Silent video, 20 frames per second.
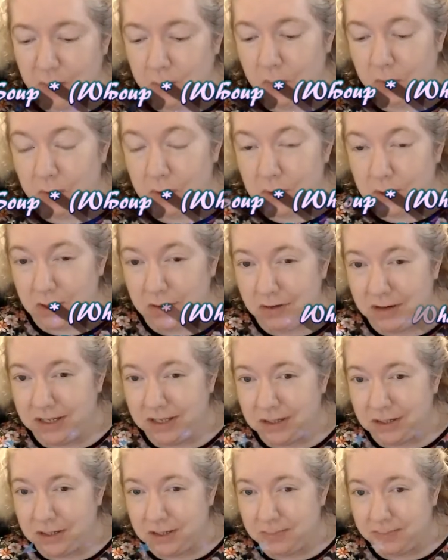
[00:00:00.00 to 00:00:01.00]
we're
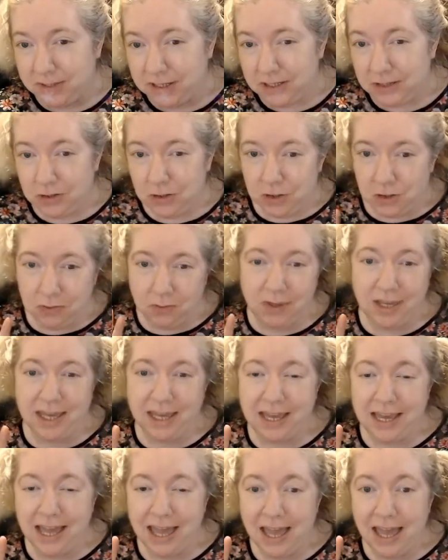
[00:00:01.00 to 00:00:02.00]
going to be
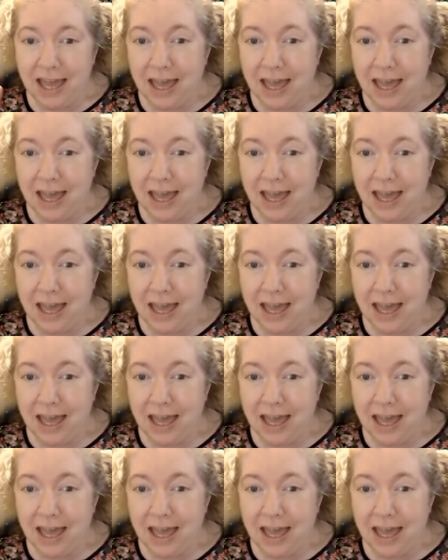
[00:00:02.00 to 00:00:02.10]
doing